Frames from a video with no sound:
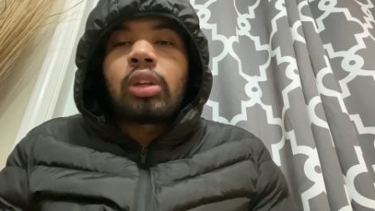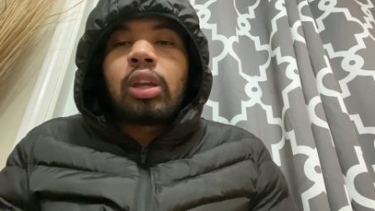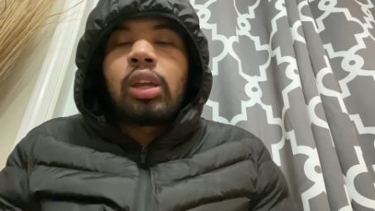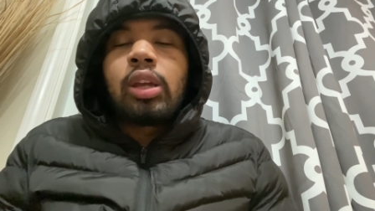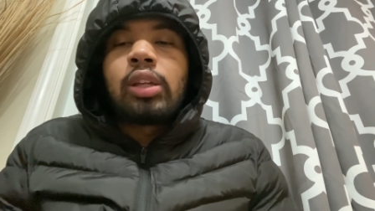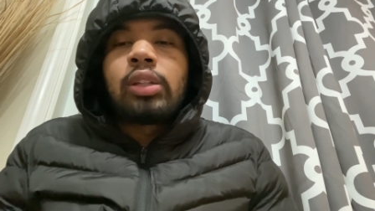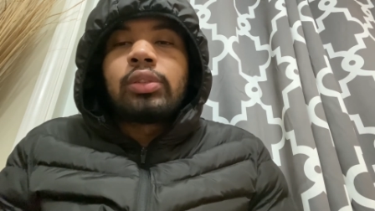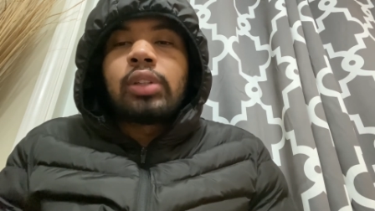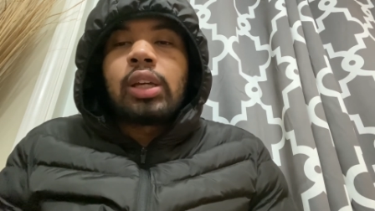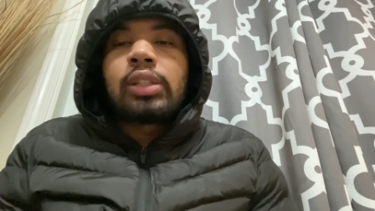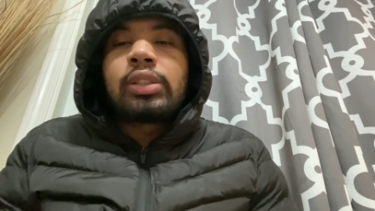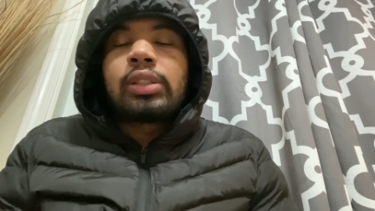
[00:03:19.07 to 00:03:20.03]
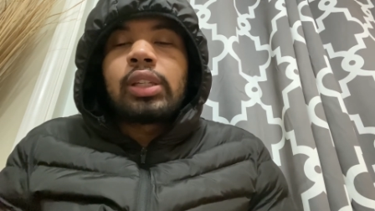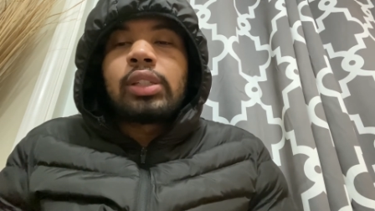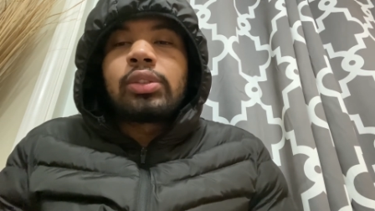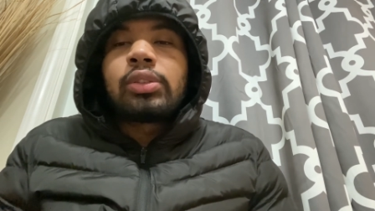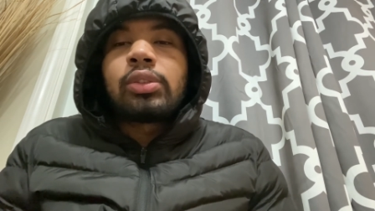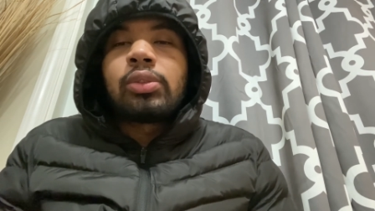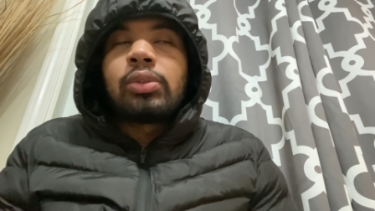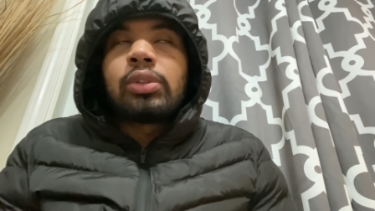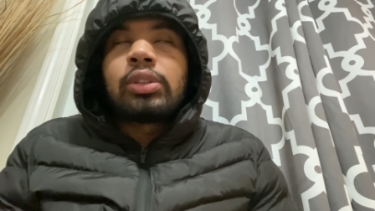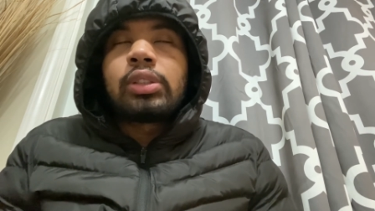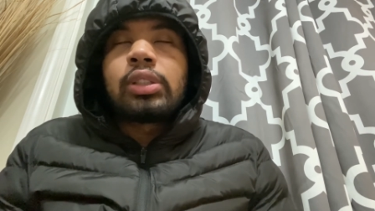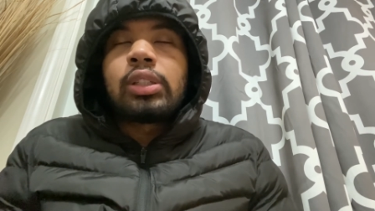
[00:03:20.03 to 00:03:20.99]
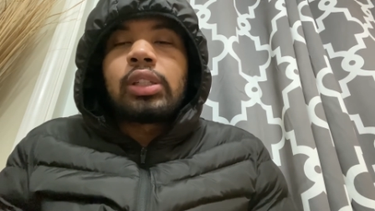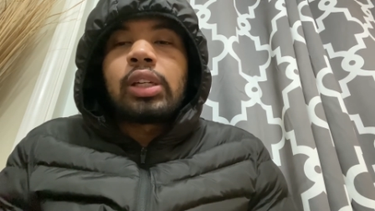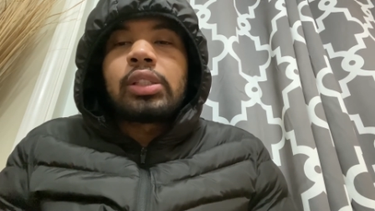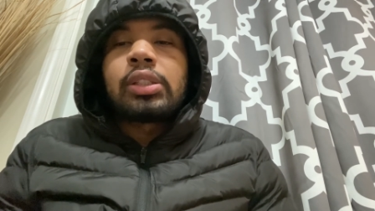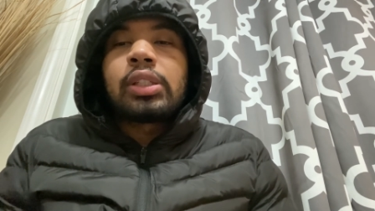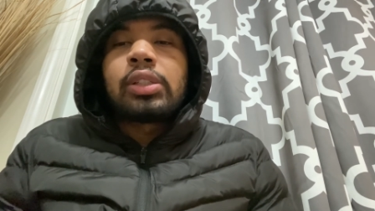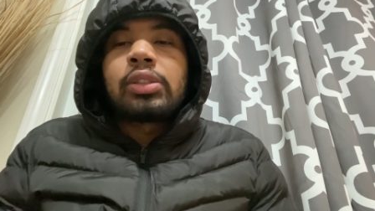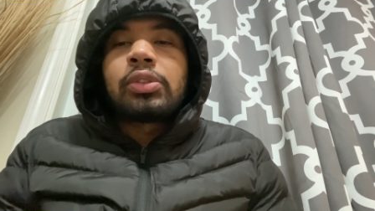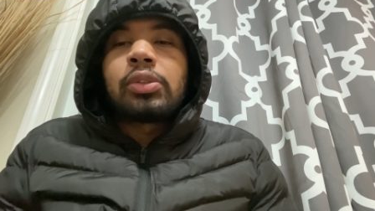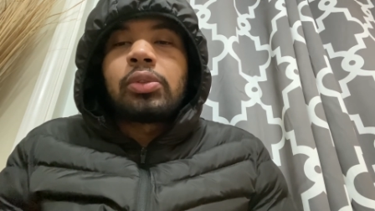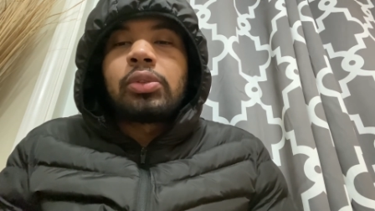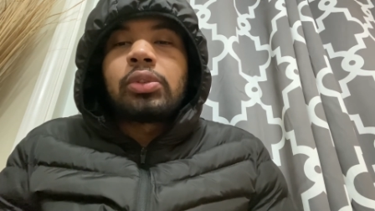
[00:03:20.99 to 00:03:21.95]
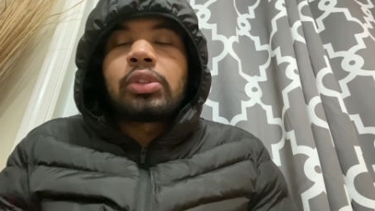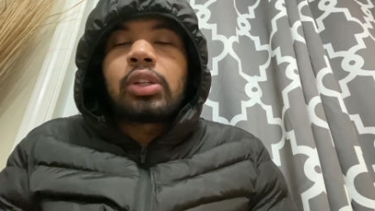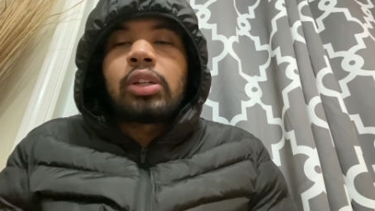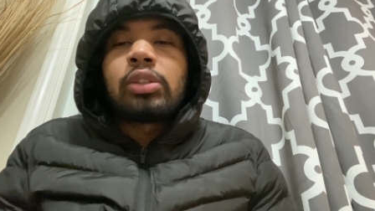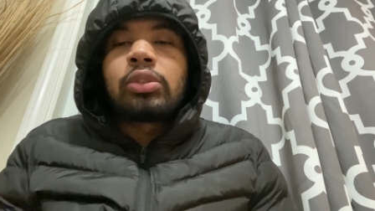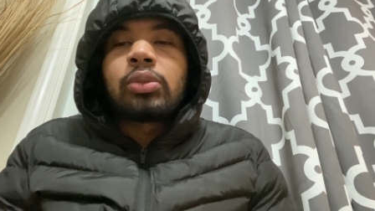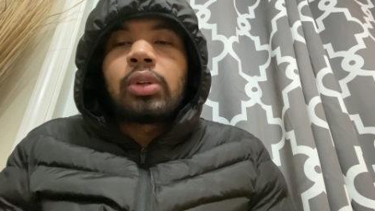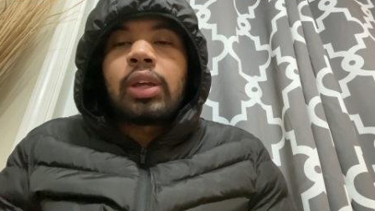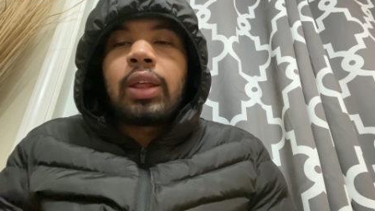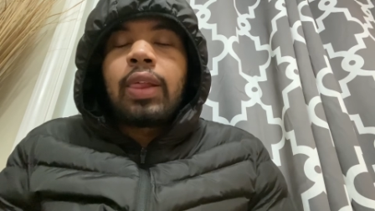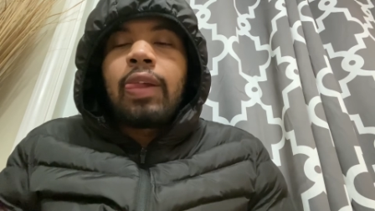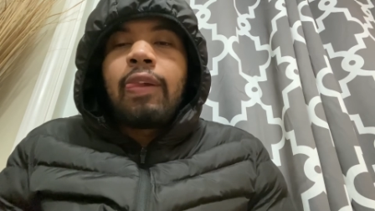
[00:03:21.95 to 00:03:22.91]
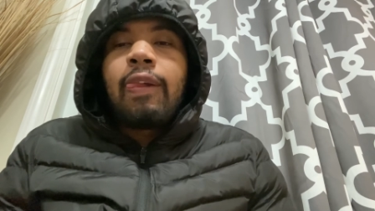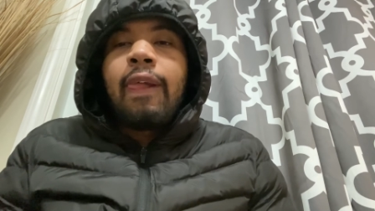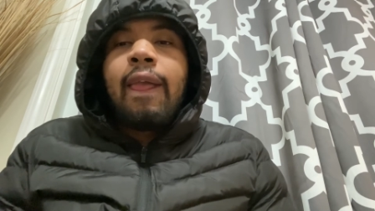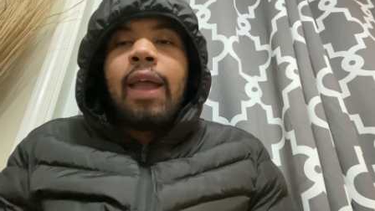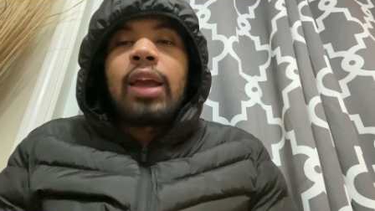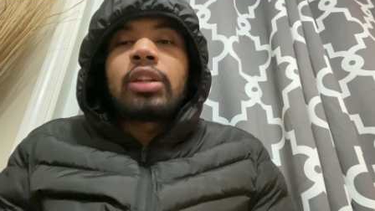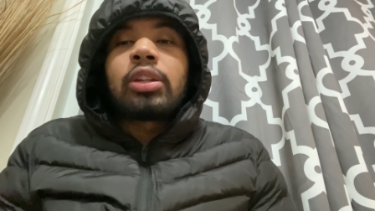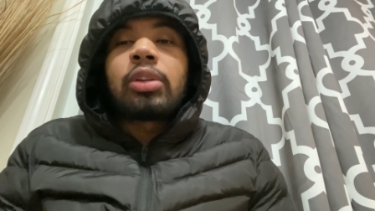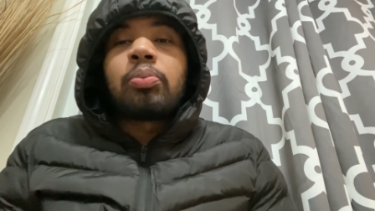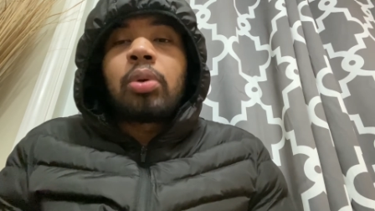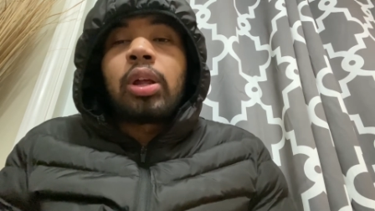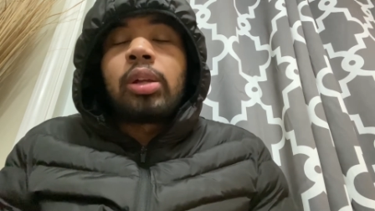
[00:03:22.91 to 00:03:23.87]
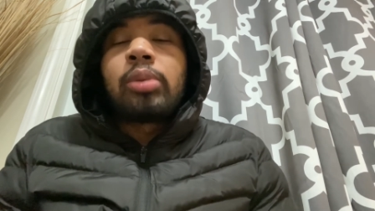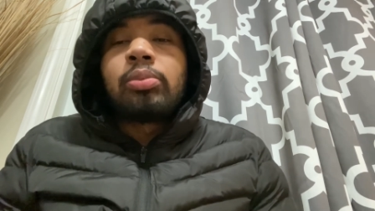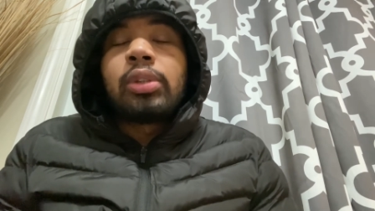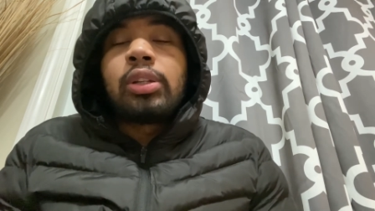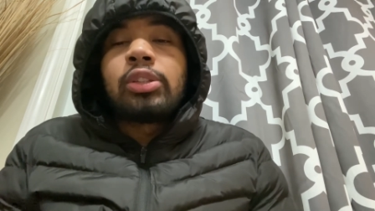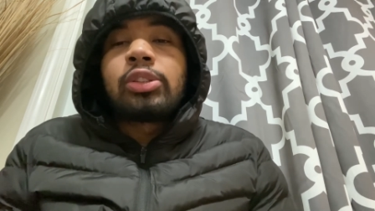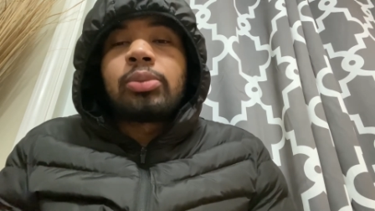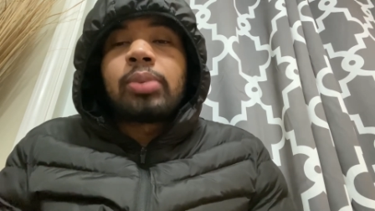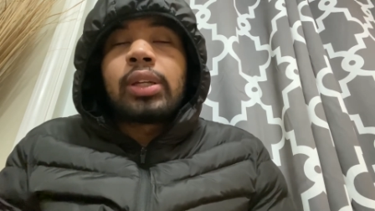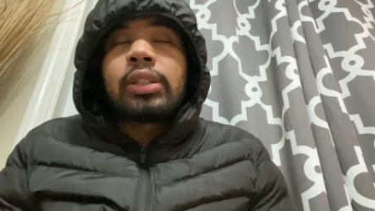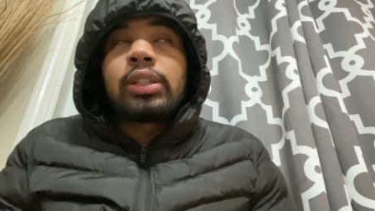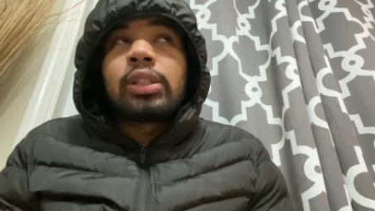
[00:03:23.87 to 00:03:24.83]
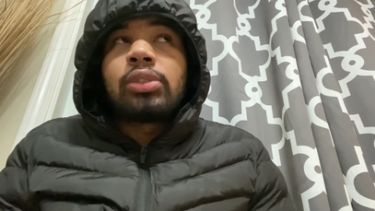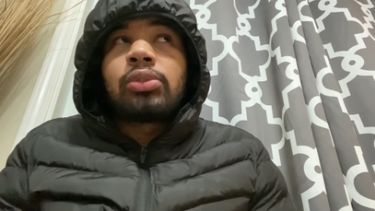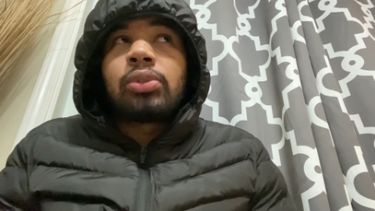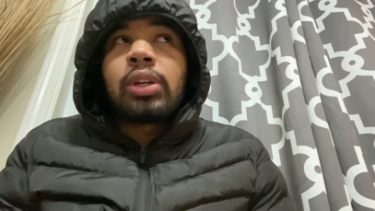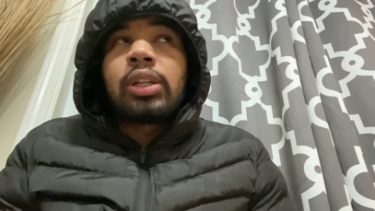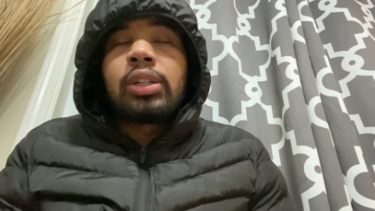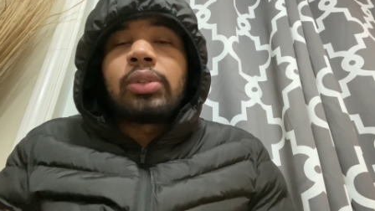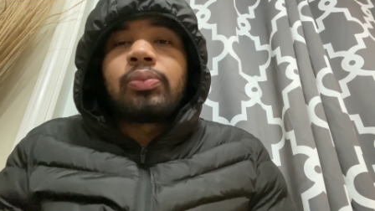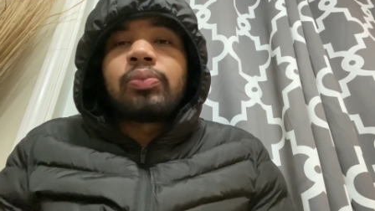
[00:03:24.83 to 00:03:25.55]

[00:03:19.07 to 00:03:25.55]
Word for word: And Isaiah Stewart, seeing Isaiah Stewart start is great. I think Palm is about to get traded.